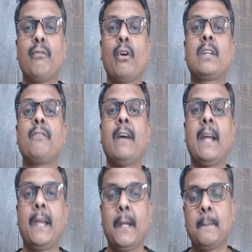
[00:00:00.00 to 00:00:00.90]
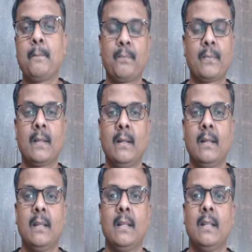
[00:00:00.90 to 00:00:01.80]
fortified.
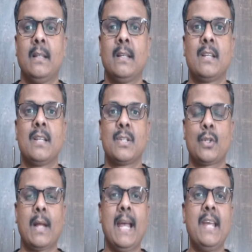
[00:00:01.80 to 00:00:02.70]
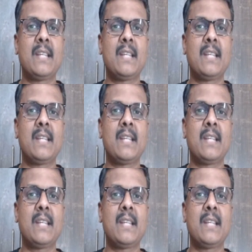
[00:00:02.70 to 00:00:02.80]
So guys,